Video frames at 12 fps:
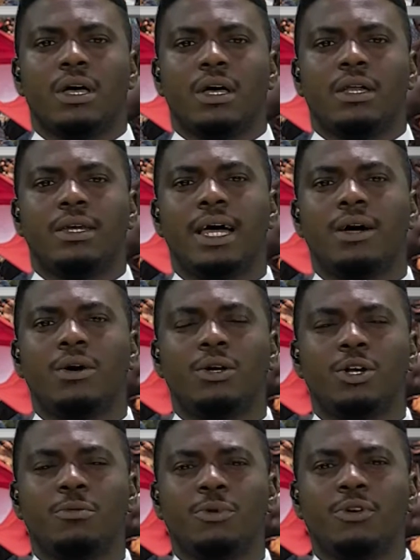Now,
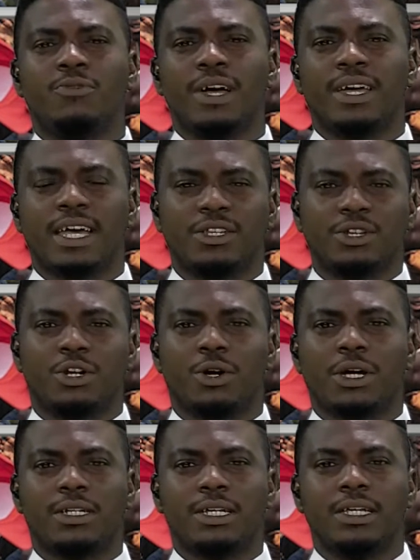Honorable, if I get you
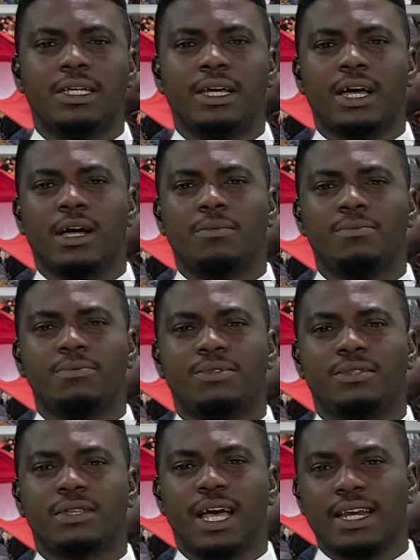correctly,
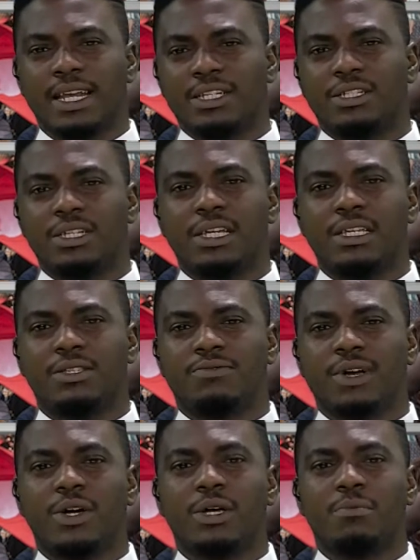synergy is
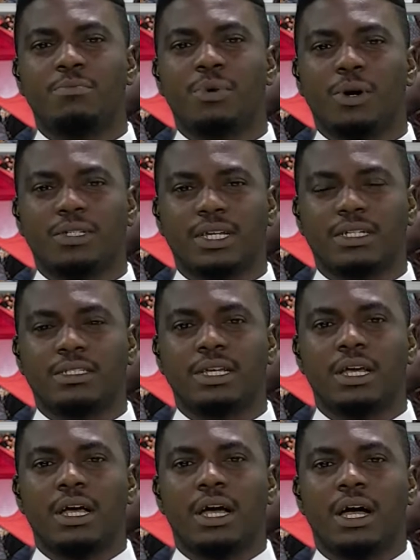very important
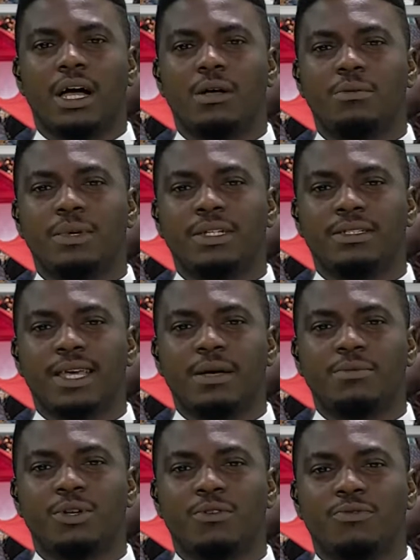in
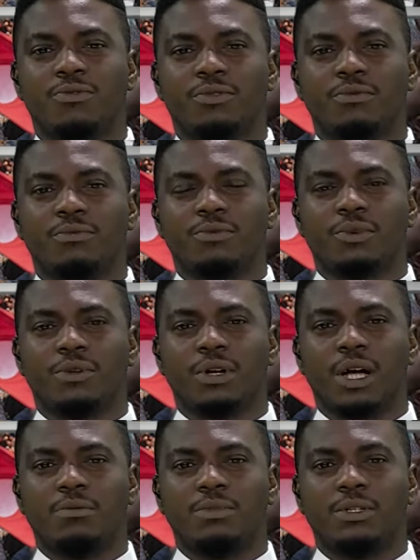terms of,
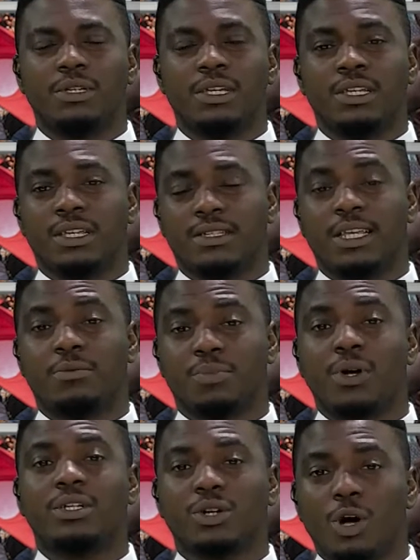it's an
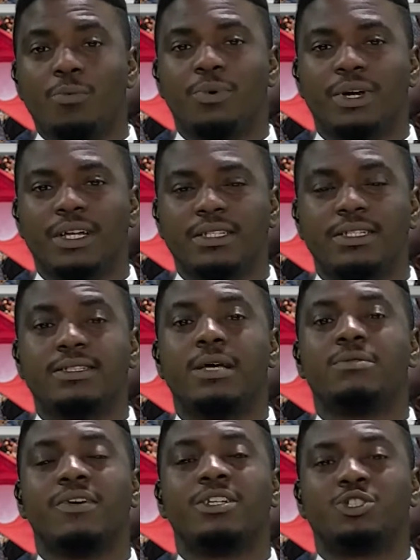important component in terms
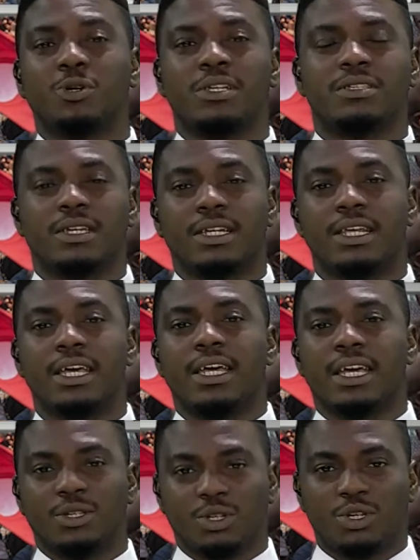of addressing
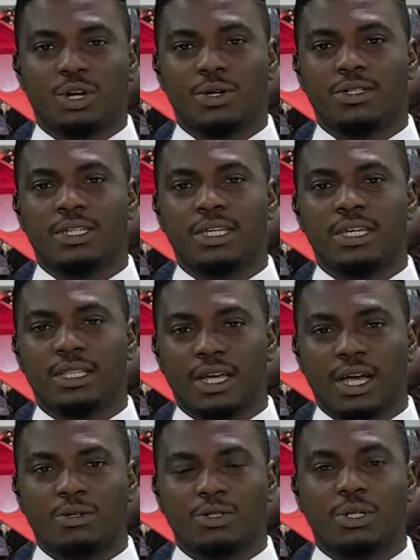insecurity in the
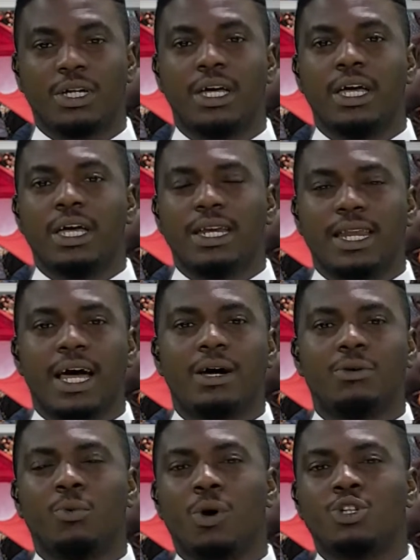country. Now,
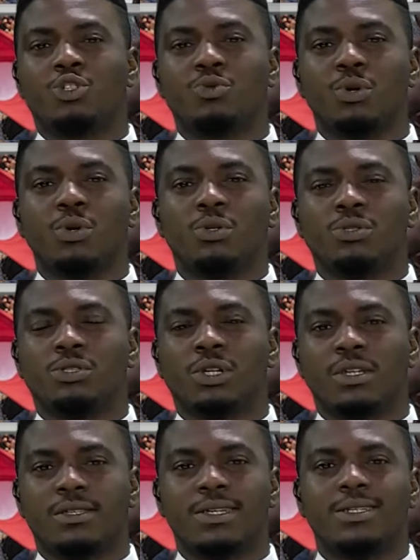what role
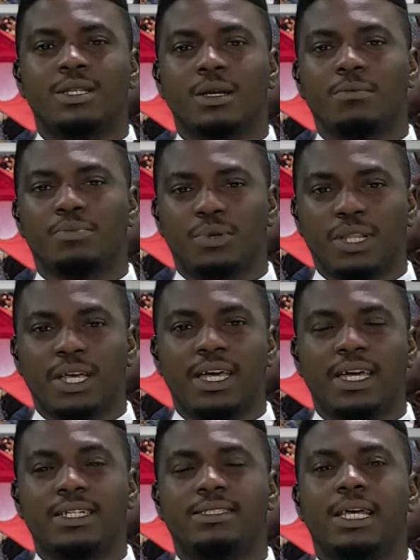does it play
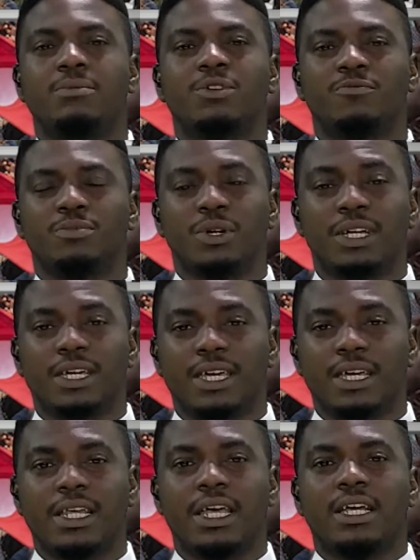in terms of
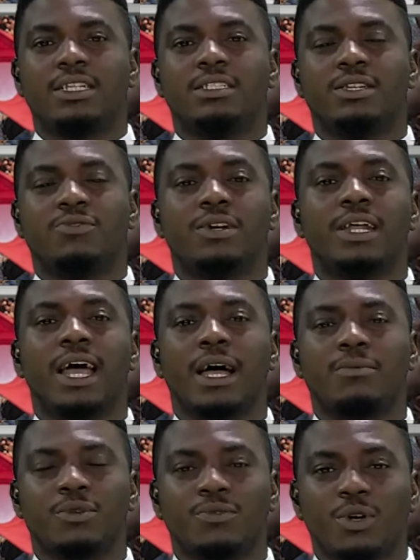bringing the different
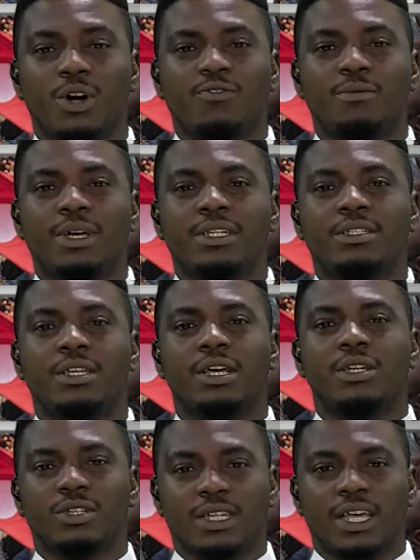arms of government
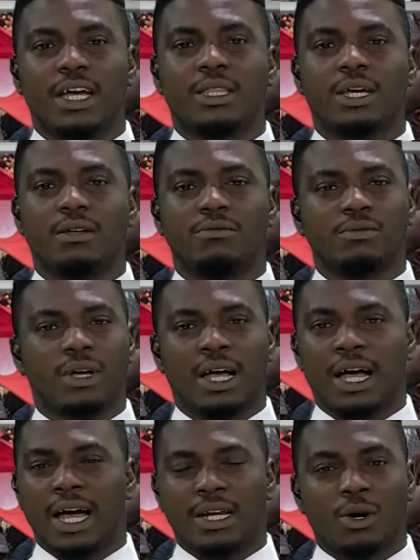together
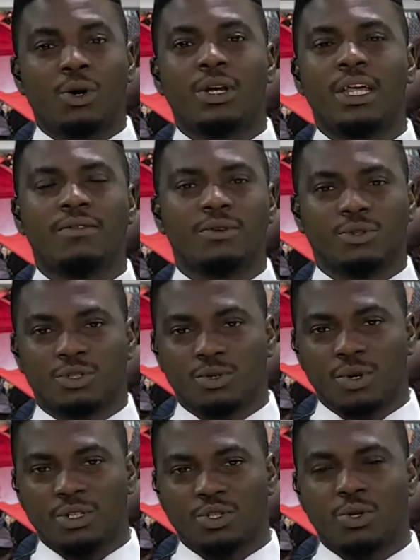at all levels to
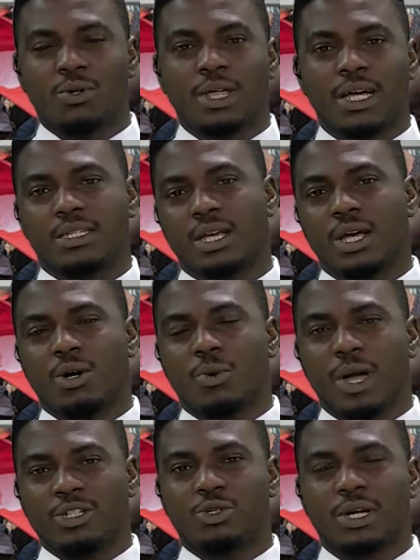ensure that we
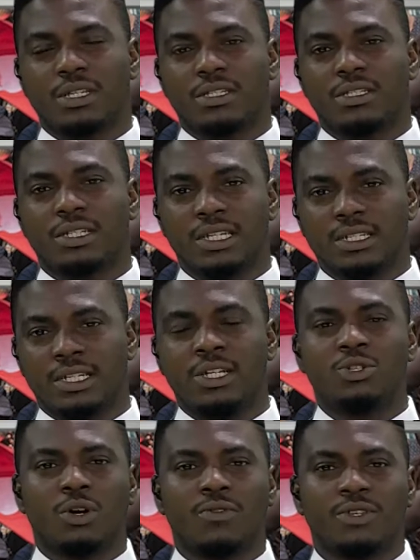address the
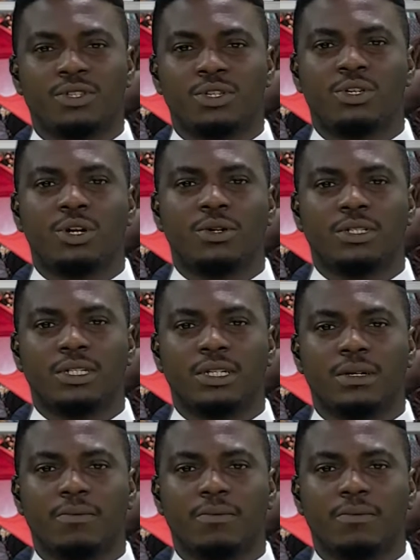issue of insecurity?